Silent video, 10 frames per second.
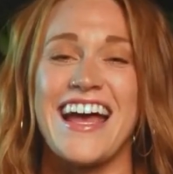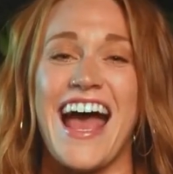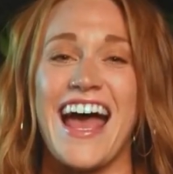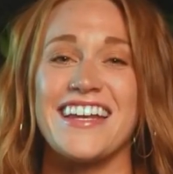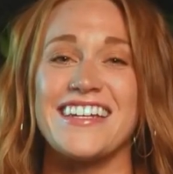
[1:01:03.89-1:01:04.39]

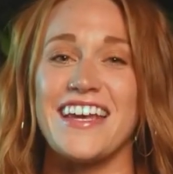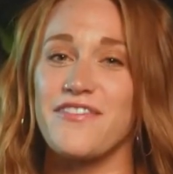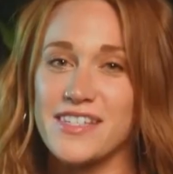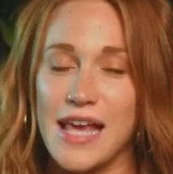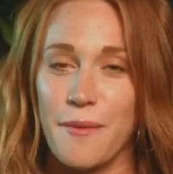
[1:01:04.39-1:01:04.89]
And if
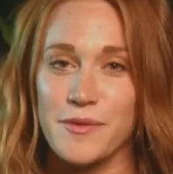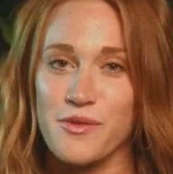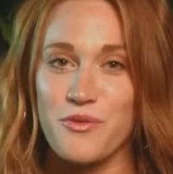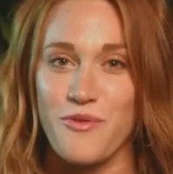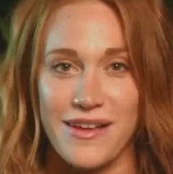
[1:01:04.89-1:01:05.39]
this
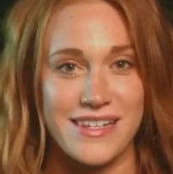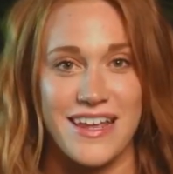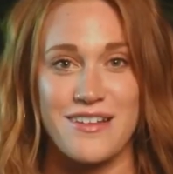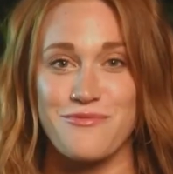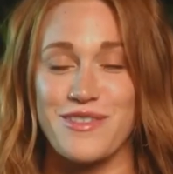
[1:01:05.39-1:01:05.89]
episode
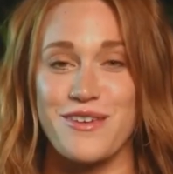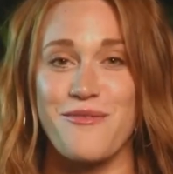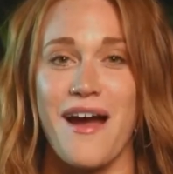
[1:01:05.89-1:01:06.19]
resonated with you,